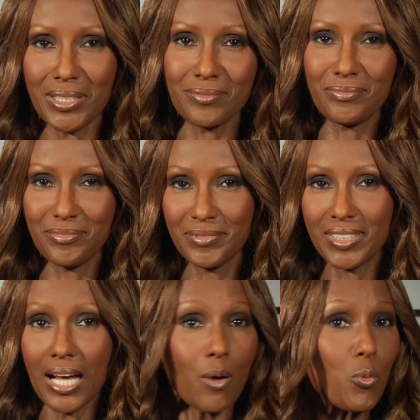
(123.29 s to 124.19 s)
me.
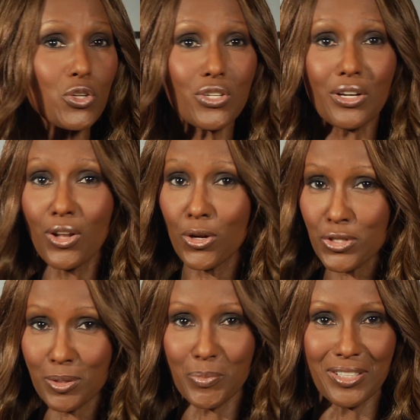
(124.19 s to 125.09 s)
I wasn't
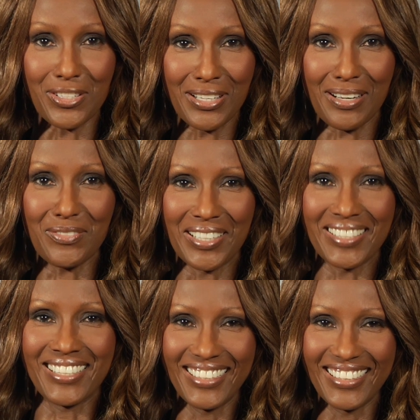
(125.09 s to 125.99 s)
lost to be
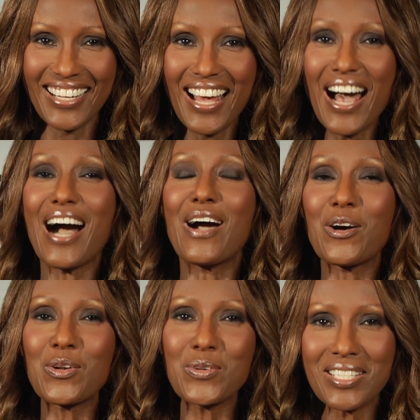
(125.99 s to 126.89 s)
discovered. I
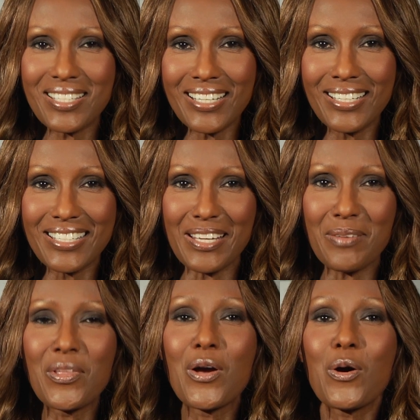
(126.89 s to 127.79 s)
always tease
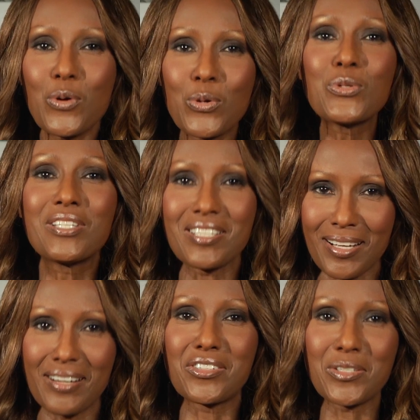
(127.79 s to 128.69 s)
him, who
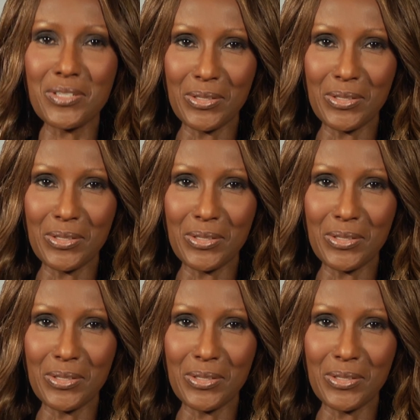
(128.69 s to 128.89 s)
discovered